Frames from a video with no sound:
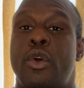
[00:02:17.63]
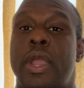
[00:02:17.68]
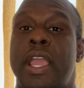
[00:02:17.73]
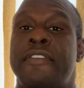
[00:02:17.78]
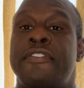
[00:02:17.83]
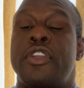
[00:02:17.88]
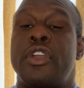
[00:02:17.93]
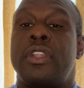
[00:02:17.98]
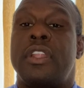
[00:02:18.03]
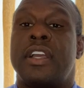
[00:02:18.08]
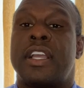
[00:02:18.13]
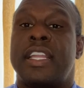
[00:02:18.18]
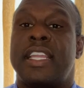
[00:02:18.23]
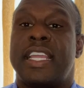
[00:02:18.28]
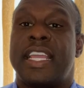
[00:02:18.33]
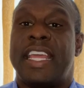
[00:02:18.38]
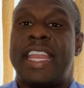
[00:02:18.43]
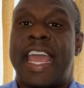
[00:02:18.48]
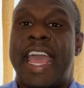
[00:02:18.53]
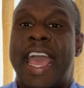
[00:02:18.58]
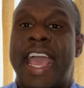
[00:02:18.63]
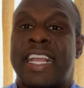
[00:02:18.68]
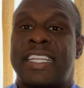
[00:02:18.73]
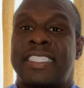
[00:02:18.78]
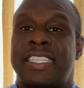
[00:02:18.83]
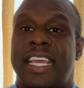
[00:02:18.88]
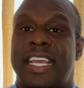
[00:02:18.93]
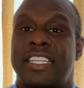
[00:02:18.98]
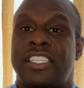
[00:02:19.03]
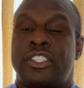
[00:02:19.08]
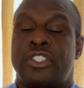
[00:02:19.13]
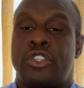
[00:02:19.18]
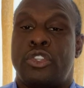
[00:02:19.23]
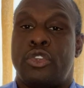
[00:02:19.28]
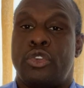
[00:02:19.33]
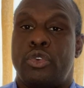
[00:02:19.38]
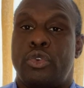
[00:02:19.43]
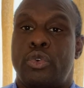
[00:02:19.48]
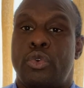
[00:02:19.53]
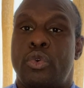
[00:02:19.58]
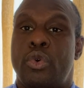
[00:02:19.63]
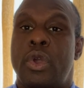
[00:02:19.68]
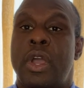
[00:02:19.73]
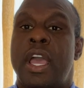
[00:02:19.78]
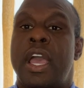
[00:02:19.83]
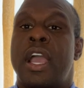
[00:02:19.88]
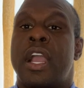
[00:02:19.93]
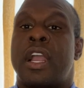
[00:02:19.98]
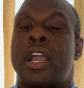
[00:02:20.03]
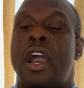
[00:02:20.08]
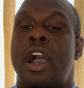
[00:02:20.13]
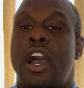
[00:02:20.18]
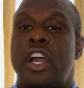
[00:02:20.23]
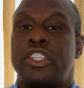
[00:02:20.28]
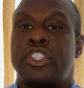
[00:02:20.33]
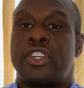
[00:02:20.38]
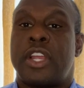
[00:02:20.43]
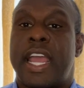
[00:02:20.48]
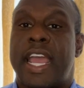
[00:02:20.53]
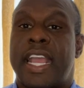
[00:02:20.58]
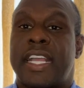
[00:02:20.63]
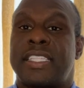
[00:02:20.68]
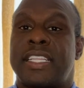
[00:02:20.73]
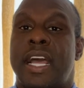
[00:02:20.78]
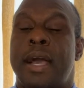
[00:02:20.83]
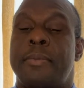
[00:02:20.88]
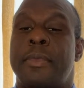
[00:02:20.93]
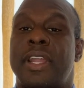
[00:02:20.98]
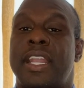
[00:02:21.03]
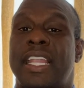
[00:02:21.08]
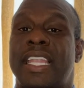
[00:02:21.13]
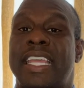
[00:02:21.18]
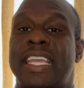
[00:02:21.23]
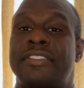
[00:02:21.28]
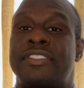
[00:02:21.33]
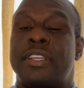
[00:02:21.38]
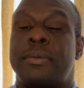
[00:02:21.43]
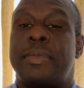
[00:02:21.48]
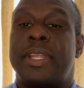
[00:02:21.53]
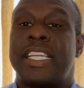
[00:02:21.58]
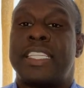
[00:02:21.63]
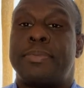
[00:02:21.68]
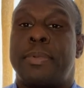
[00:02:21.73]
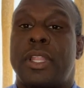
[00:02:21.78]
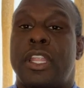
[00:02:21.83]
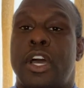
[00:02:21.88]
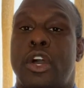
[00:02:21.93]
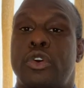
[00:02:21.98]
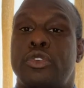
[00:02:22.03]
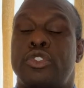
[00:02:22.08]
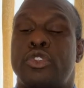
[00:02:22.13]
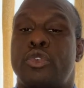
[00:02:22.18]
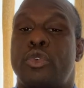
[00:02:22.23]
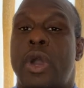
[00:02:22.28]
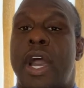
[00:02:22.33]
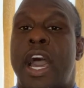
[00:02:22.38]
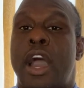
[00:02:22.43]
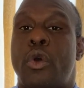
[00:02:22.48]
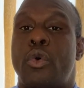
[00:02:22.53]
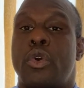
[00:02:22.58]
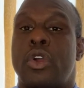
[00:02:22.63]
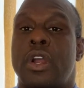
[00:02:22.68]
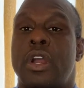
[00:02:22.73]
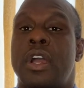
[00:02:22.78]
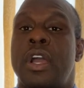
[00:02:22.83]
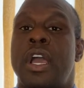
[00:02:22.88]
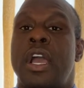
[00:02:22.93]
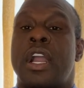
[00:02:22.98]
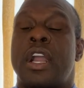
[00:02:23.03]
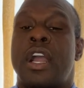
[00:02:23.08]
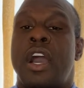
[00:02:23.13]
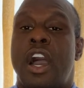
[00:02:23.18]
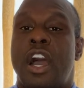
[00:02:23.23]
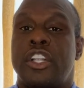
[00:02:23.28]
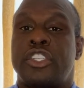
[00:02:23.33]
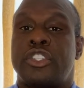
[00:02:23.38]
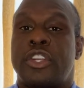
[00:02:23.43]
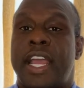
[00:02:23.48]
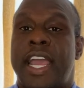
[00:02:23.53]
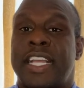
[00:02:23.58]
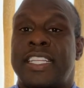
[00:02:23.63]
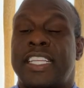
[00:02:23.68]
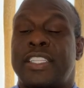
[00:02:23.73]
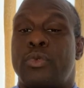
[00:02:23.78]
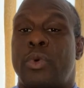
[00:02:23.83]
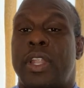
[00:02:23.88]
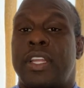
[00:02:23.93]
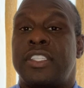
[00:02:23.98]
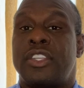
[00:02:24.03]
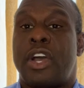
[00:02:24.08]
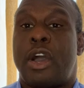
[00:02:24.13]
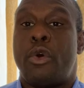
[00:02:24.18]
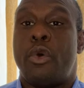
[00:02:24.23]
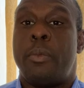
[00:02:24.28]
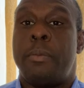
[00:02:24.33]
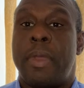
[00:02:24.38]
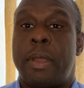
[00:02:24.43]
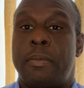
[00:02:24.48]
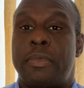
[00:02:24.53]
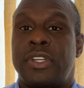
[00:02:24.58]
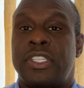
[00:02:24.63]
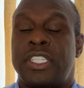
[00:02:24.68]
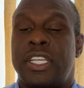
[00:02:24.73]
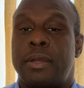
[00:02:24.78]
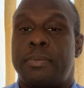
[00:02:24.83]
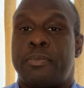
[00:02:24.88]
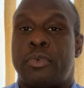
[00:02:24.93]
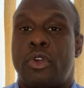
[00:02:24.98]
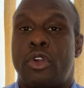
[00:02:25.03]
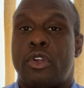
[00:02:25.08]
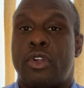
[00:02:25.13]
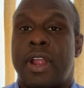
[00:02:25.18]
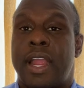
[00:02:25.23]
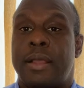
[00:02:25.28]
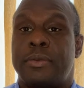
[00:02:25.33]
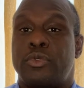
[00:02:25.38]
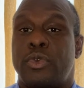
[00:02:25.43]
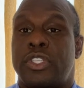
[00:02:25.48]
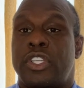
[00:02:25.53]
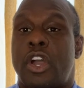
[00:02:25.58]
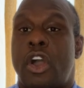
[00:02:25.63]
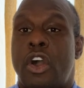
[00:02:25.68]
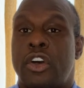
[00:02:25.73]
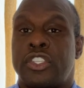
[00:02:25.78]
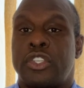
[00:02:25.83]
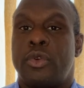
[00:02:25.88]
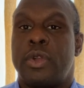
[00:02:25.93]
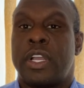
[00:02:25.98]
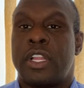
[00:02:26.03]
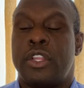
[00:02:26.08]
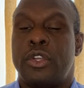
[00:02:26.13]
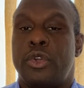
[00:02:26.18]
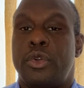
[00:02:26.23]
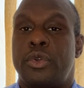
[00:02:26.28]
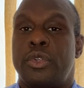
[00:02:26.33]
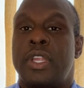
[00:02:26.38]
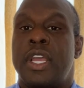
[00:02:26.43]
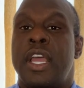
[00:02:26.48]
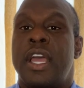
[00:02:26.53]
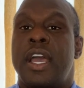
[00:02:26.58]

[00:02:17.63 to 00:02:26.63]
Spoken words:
If you're looking to get access to contracts, I'm going to leave some links below to our contracts as well as our membership programs, which also include